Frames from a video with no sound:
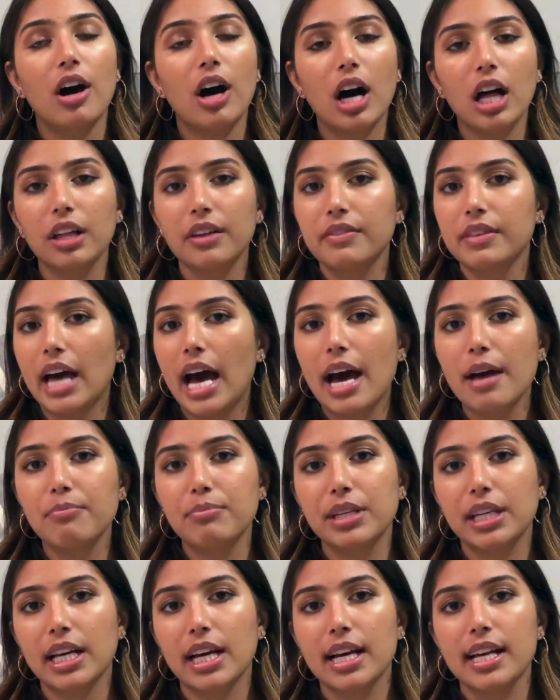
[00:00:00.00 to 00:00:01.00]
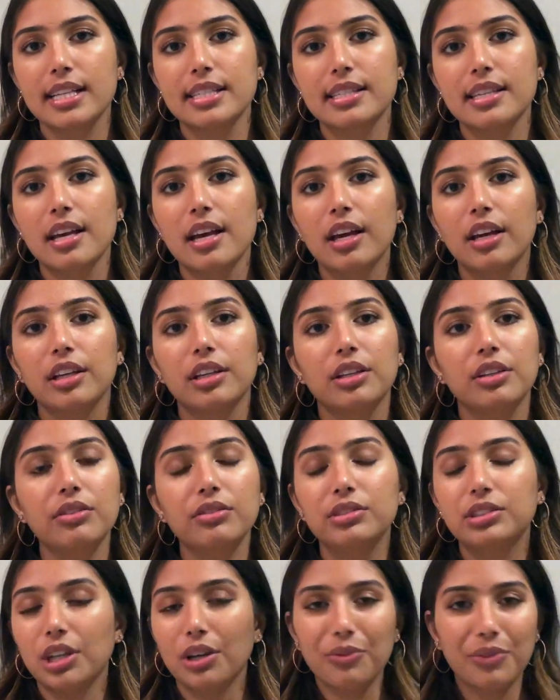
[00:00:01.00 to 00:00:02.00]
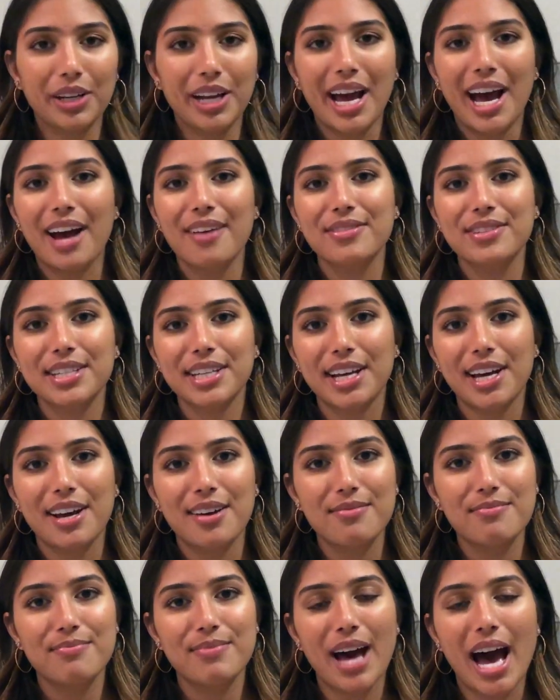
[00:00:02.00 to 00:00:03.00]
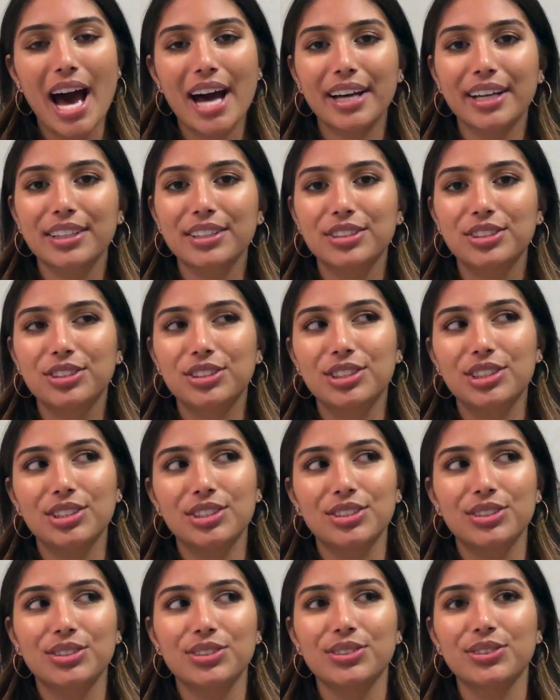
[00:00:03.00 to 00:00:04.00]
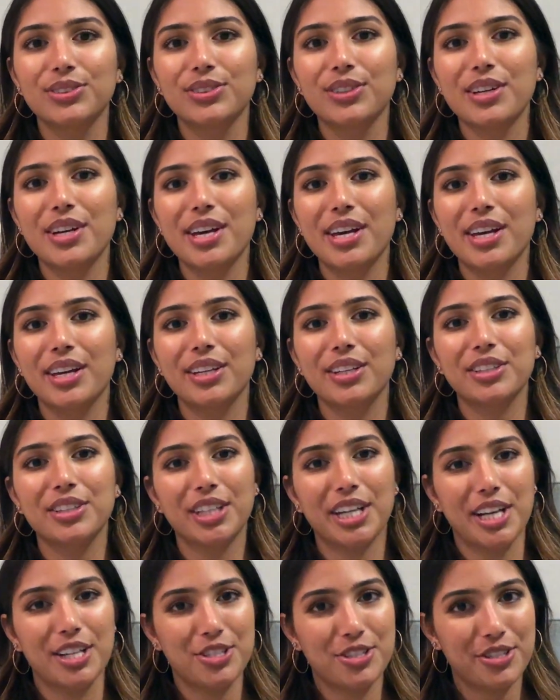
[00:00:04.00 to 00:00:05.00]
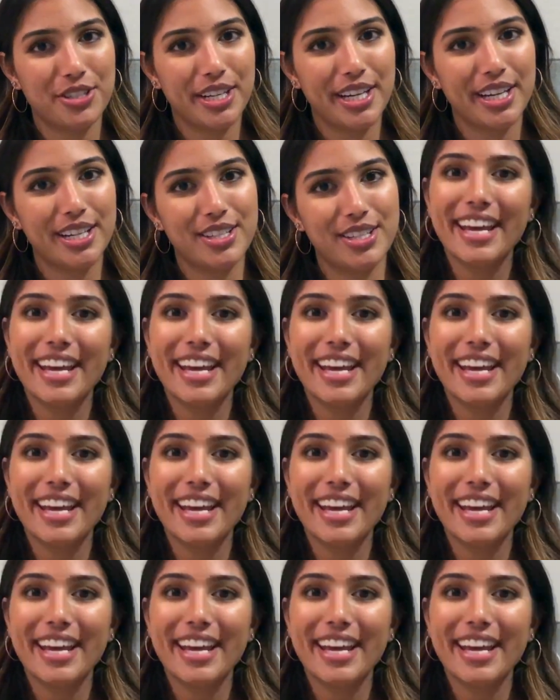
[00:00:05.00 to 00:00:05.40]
all of that, because you don't want to have to come back to your country.